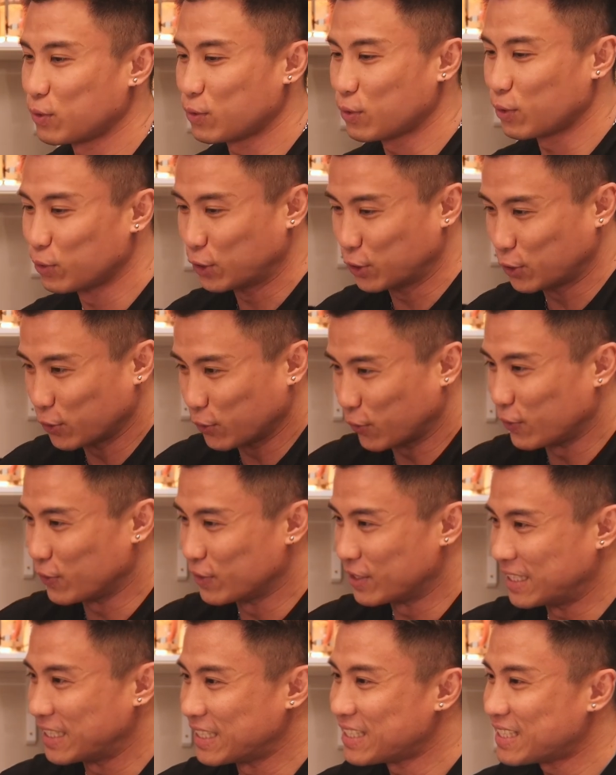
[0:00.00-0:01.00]
to go through
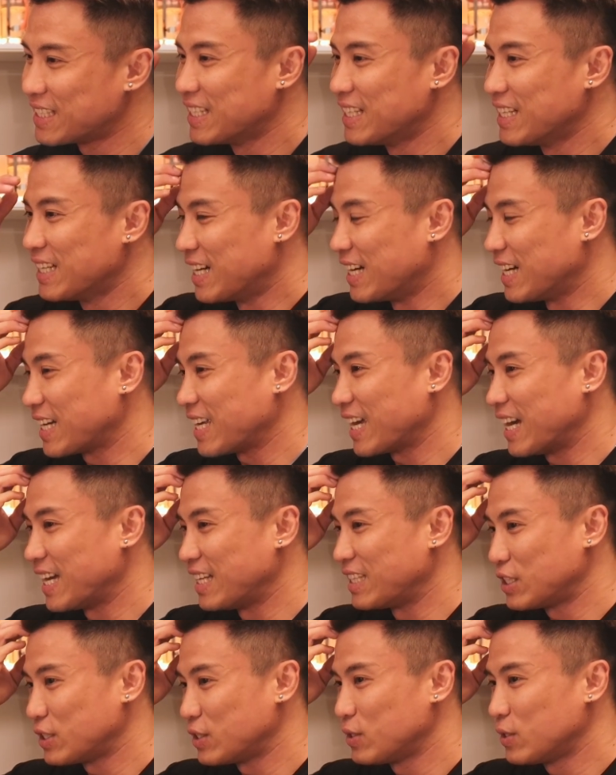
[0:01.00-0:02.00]
all this. Okay,
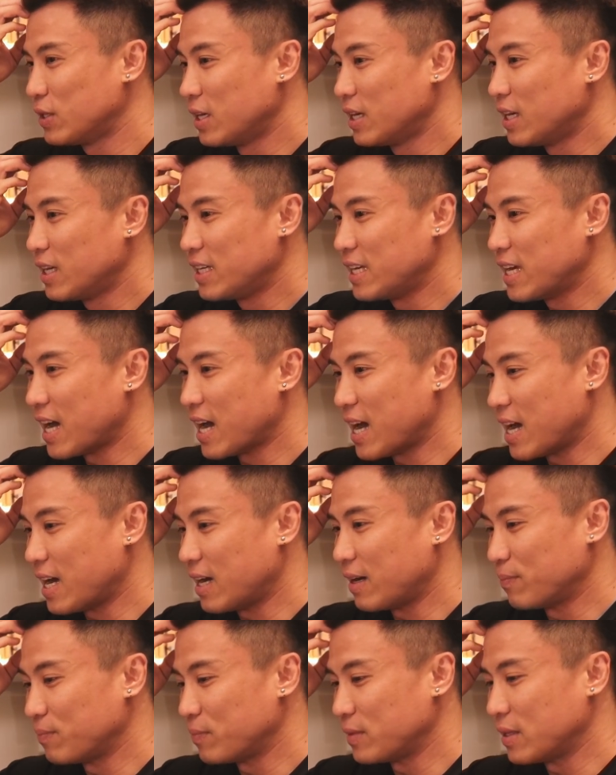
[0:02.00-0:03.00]
until
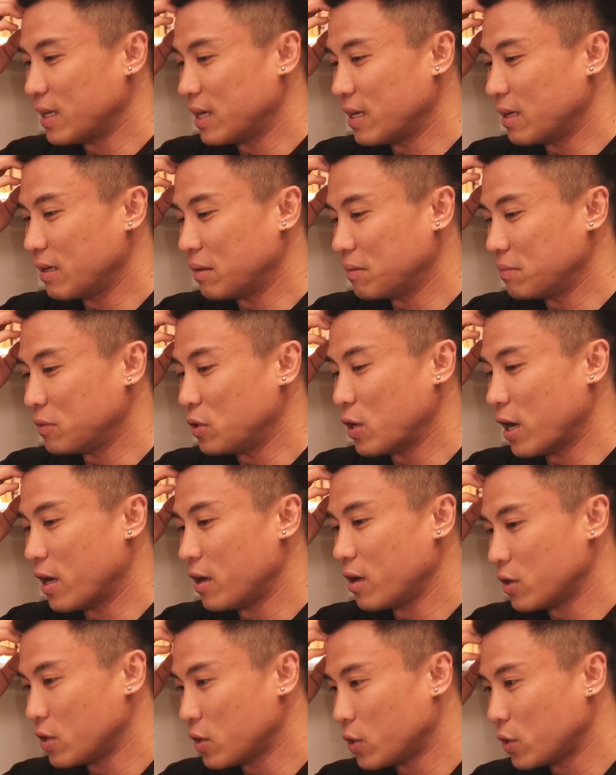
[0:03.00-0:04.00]
then you
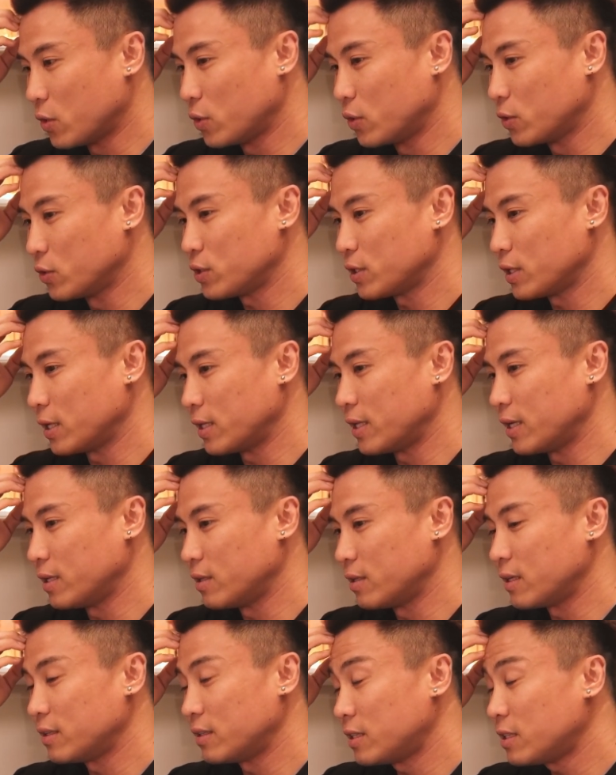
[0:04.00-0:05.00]
hire a coach, and
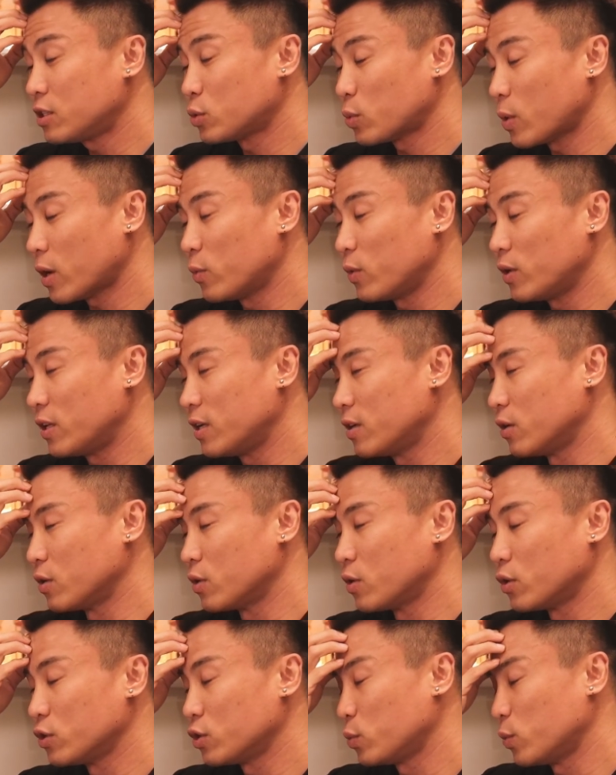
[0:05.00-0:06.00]
then this is why we need a
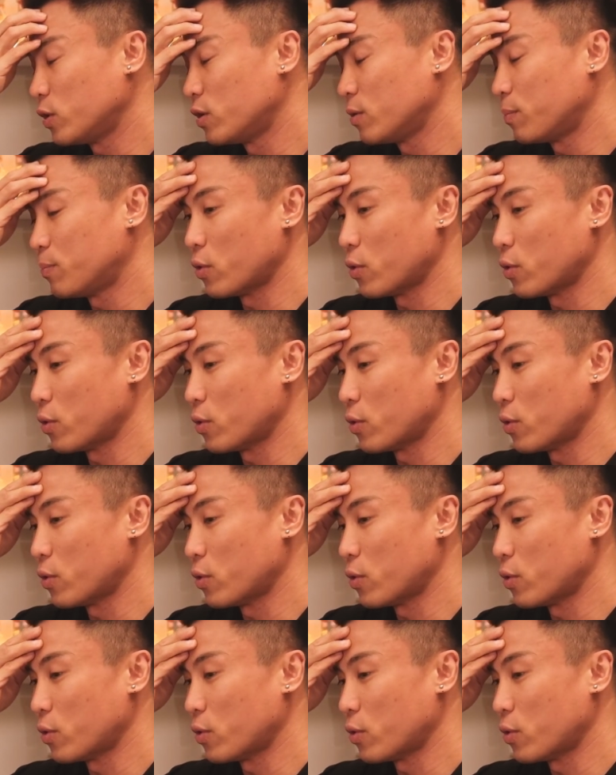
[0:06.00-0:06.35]
coach, we need a